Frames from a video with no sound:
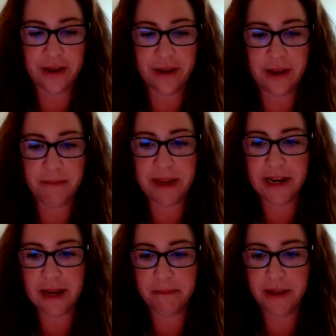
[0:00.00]
it may
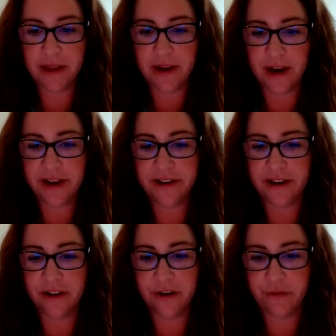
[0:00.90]
not be high
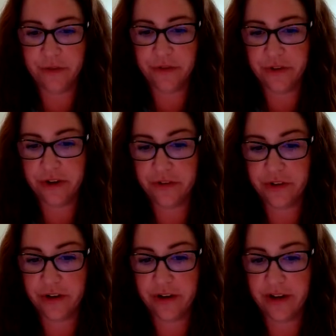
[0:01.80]
dollar
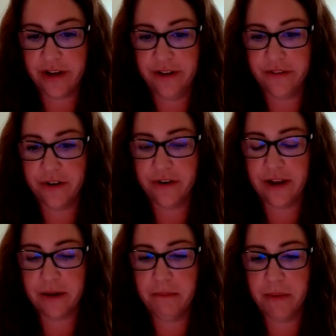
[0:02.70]
infrastructure, and he's
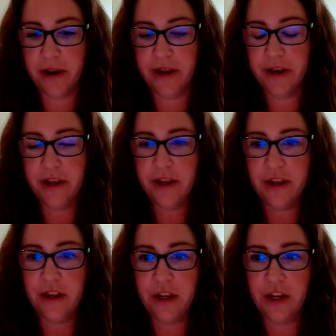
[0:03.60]
correct, but
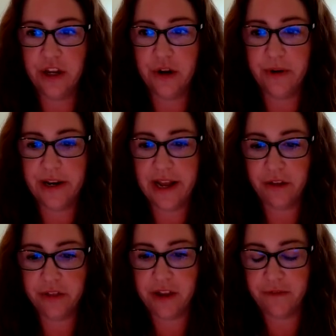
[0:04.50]
in a
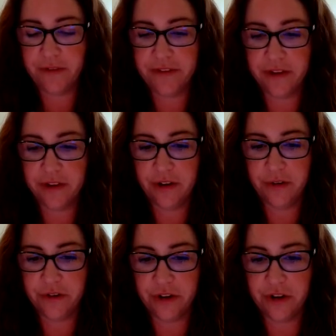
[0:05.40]
healthcare facility,
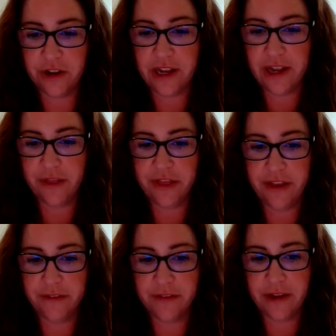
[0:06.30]
you start looking at
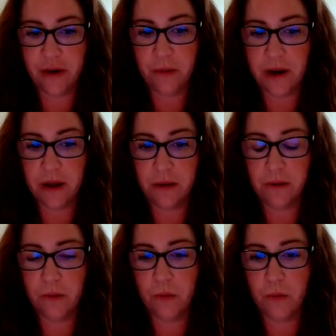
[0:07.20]
things like,
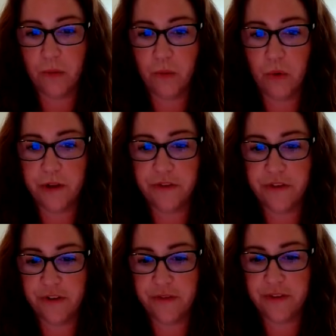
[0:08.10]
well, what
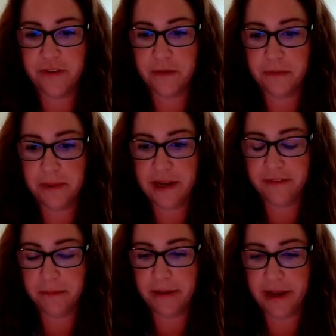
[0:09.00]
serves this
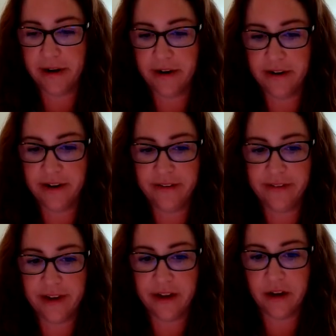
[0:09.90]
space better?
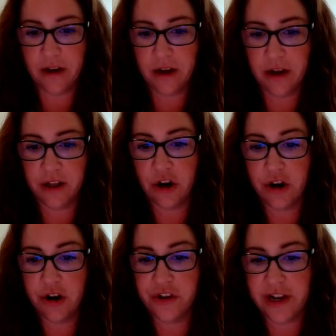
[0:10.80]
Is it a
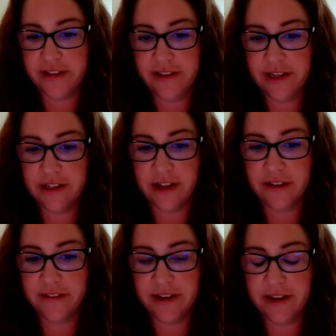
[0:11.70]
large IT
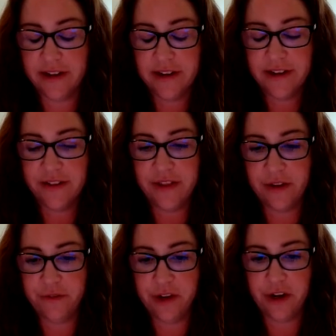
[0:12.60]
closet
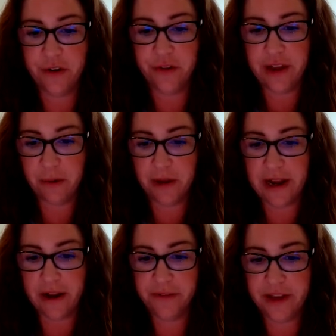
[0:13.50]
that, that will
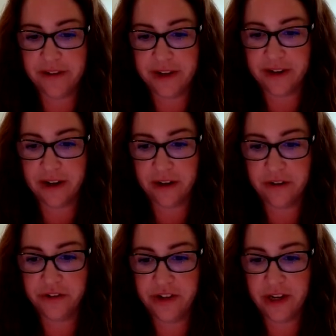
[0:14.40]
house that
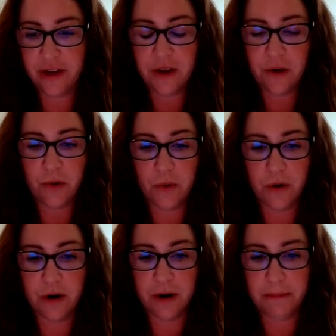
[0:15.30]
technology,
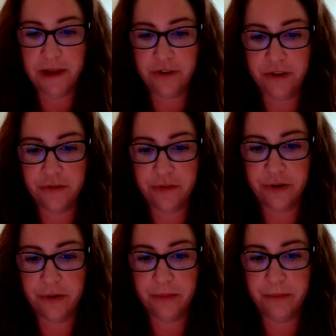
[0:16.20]
or a patient
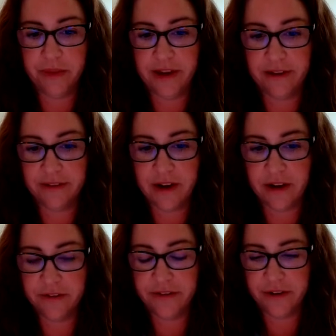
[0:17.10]
room that's
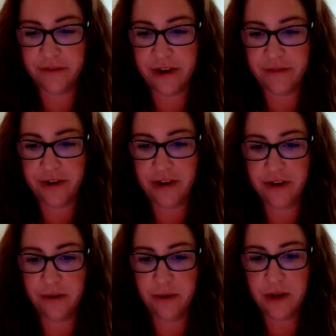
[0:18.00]
constant
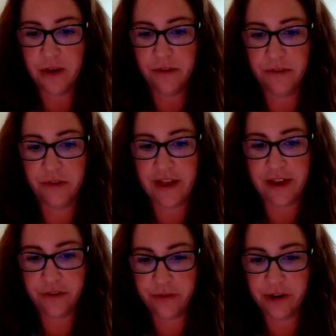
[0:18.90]
revenue? So
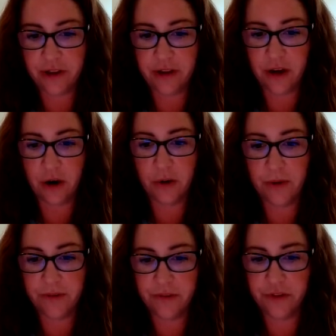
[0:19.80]
that's really
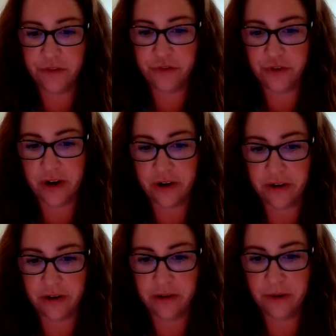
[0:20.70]
always the
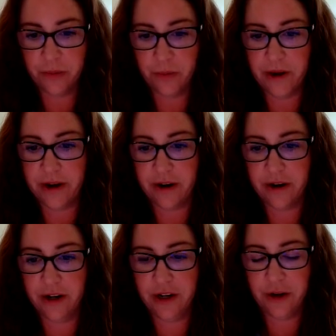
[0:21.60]
struggle, where,